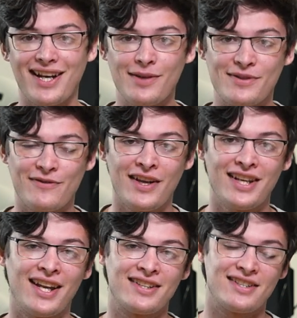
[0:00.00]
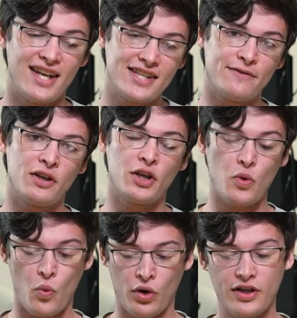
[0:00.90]
My name's Finn, and in today's
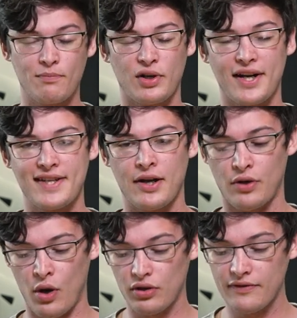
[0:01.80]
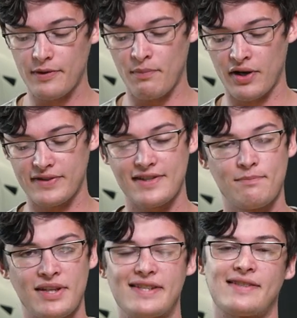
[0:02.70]
video, we're gonna break down all of the parts
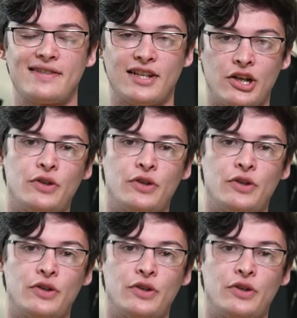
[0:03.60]
and pieces that